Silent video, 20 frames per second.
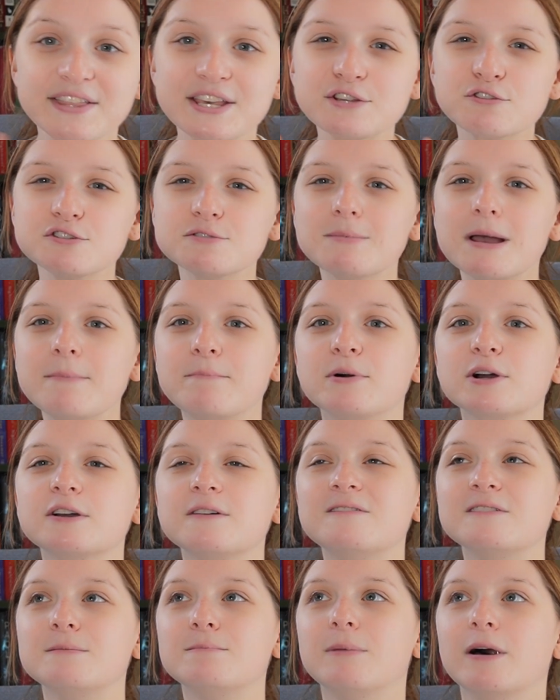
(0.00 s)
This was my book
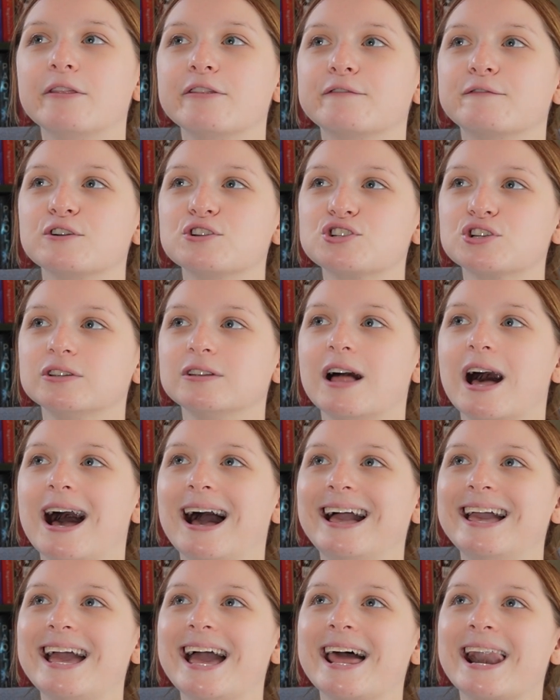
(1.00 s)
of the month for
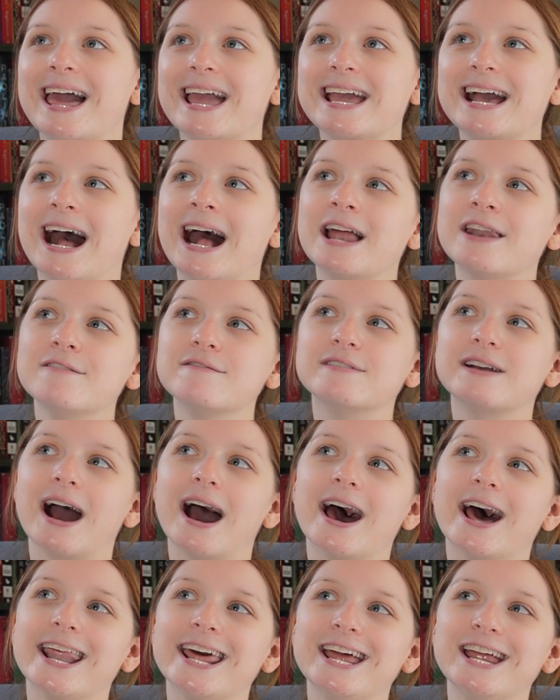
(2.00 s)
July, and I kind of
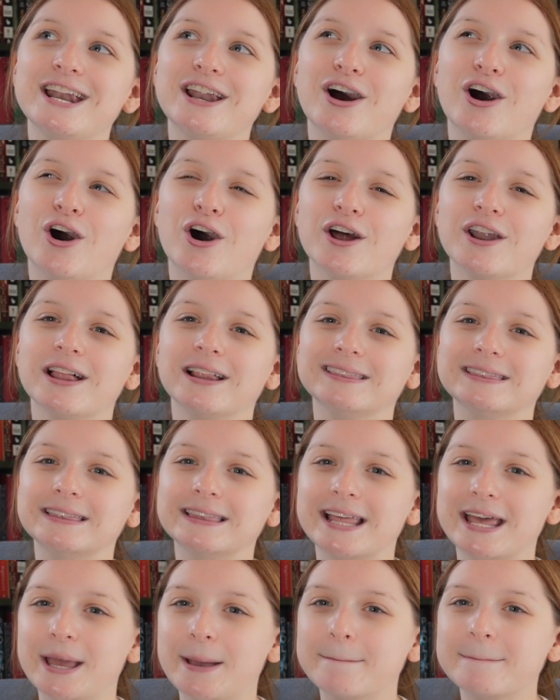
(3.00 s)
got it on a
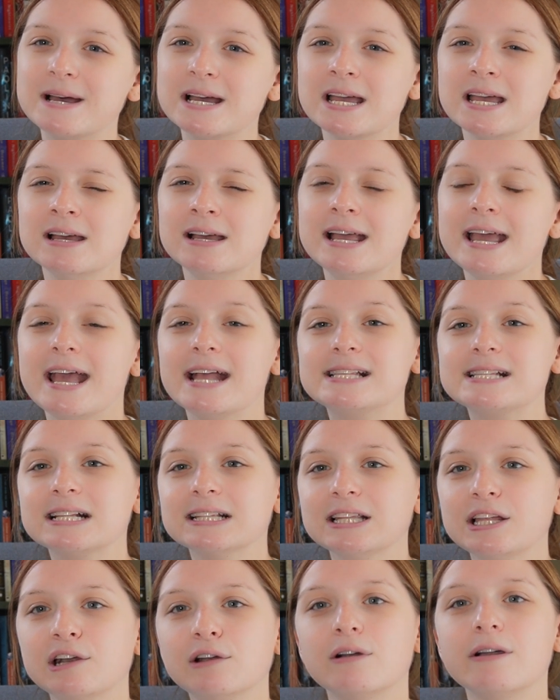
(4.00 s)
limb. It's a
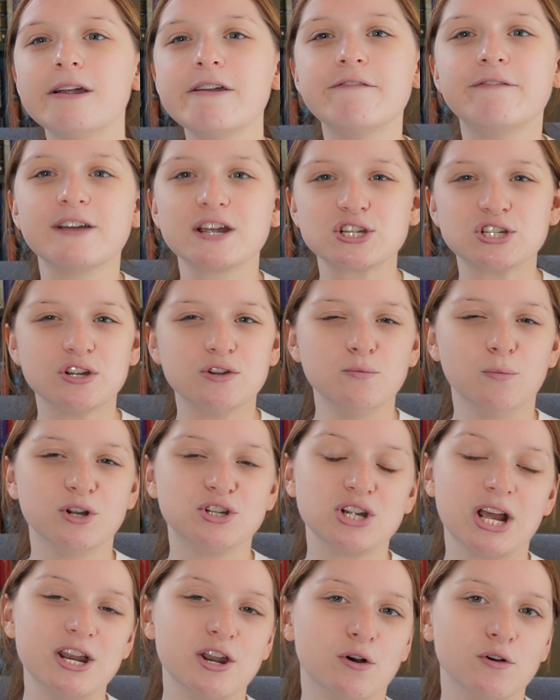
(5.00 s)
literary fiction,
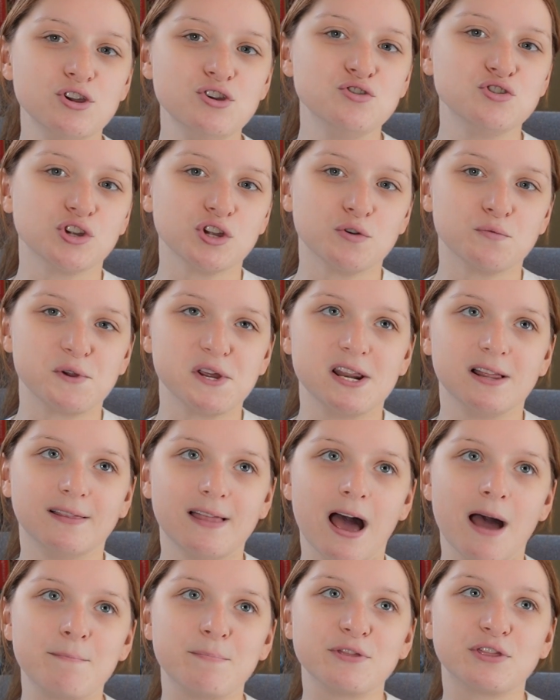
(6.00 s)
which I don't usually read a
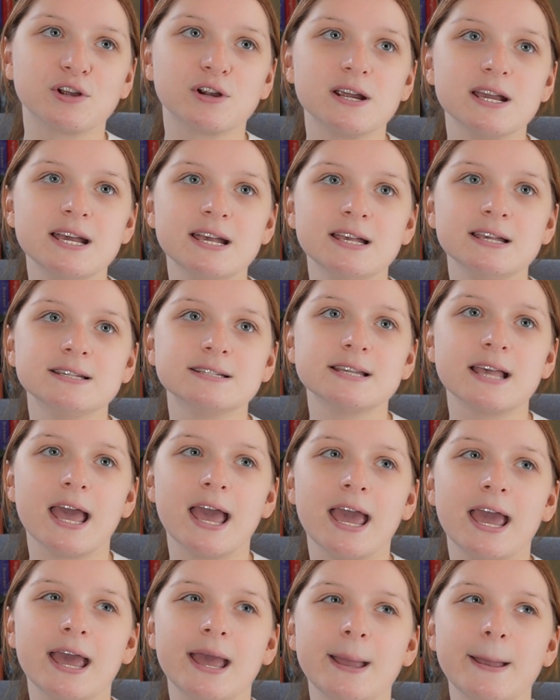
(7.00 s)
lot, but there is
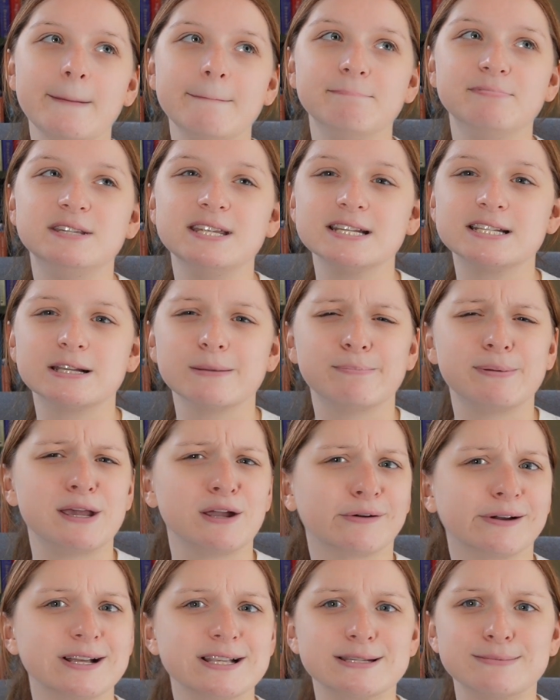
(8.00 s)
a
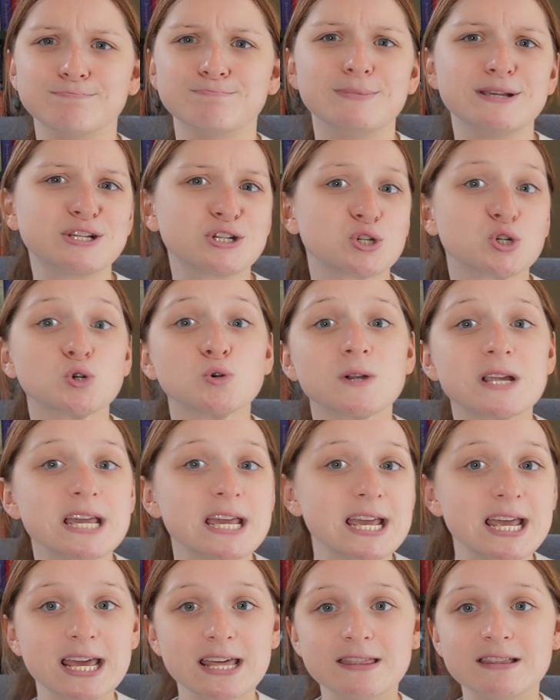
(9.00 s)
disappearance
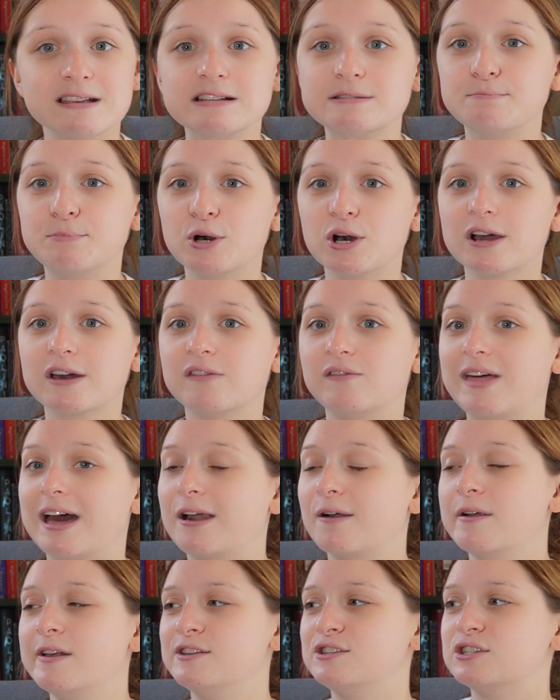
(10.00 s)
mystery in this book
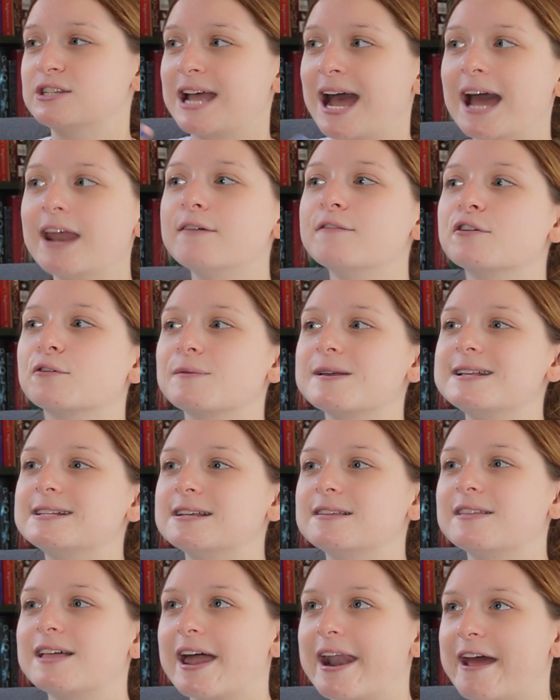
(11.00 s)
that is kind of the
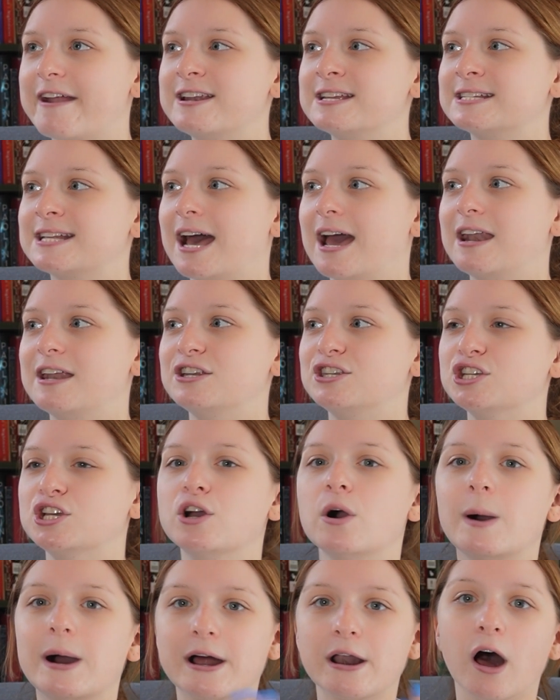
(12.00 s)
reason that I decided to
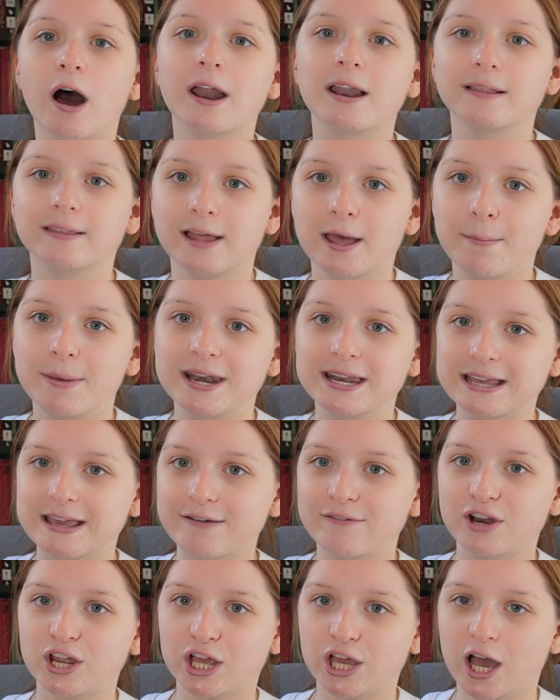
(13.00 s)
go out on a limb and
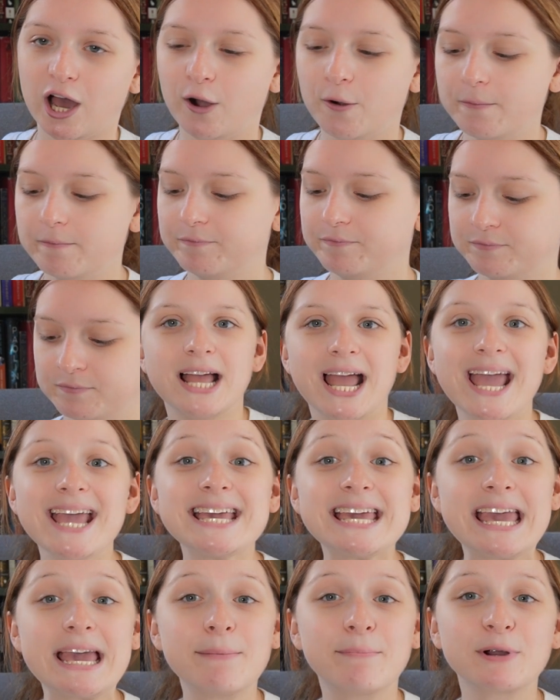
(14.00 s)
give it a go. A
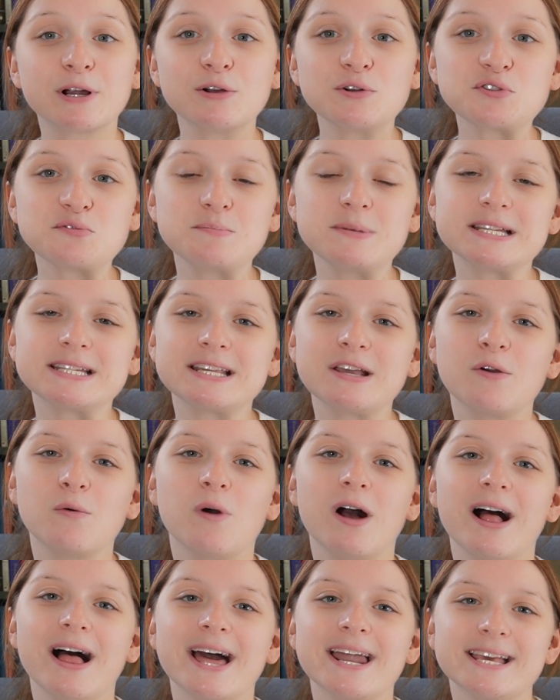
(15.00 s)
camper goes missing
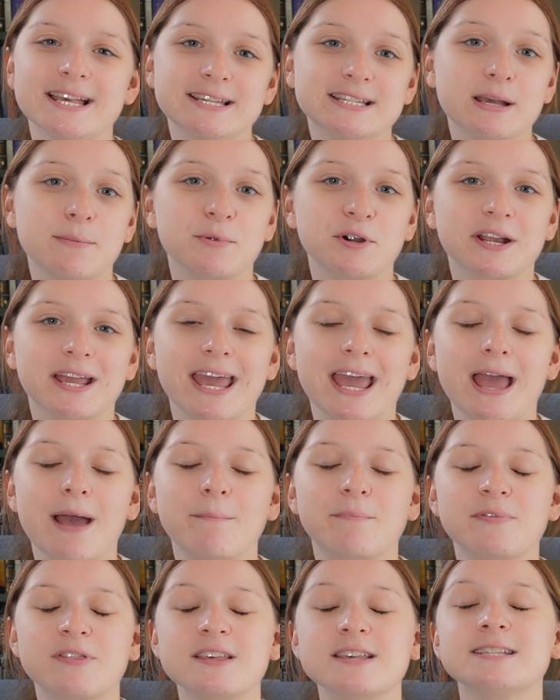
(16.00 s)
while at a summer
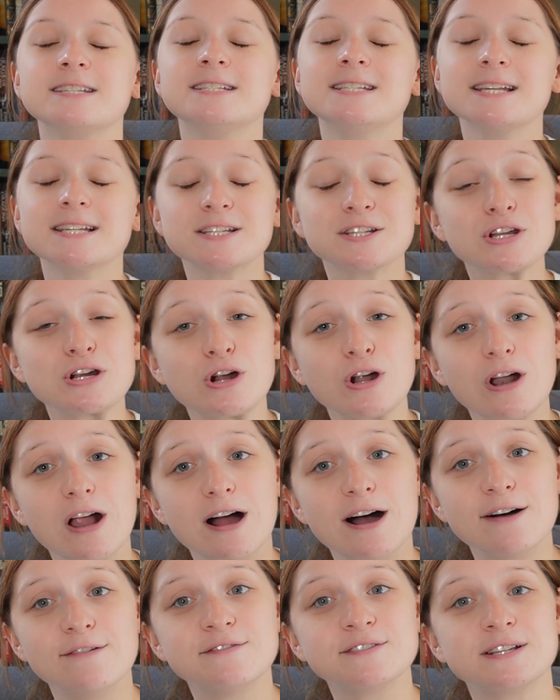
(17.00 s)
camp, the sister
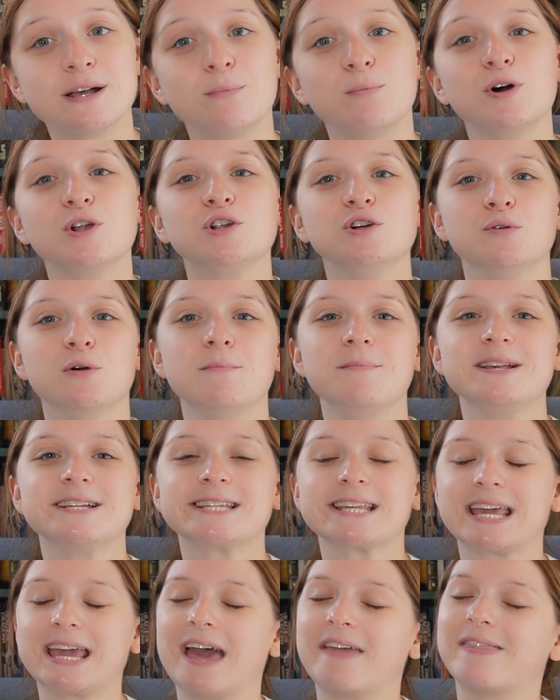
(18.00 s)
of someone who went
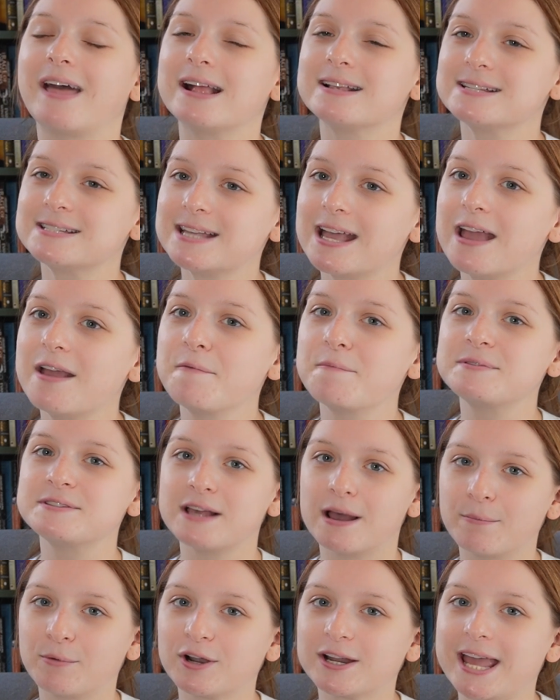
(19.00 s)
missing at that same
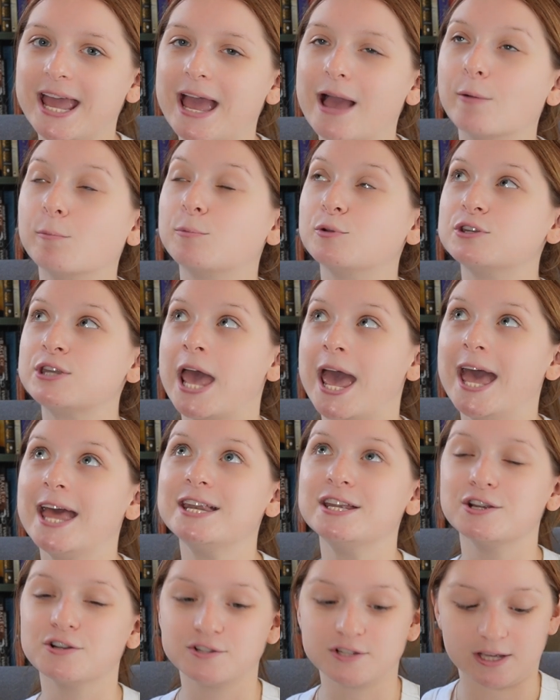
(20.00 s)
summer camp
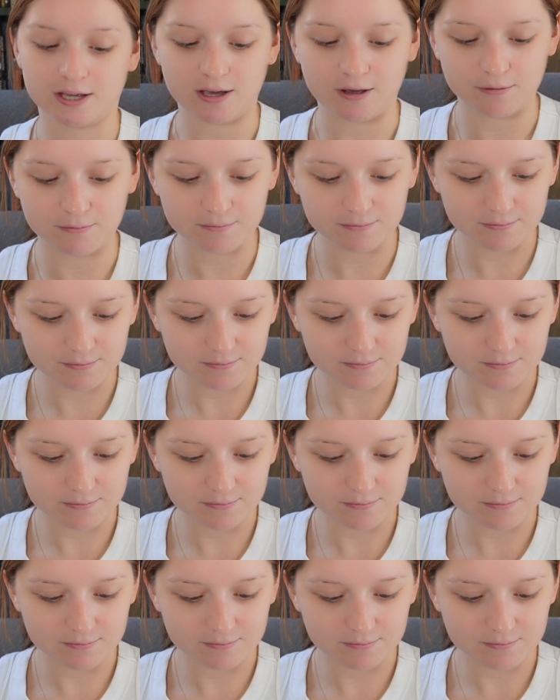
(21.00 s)
10 years ago.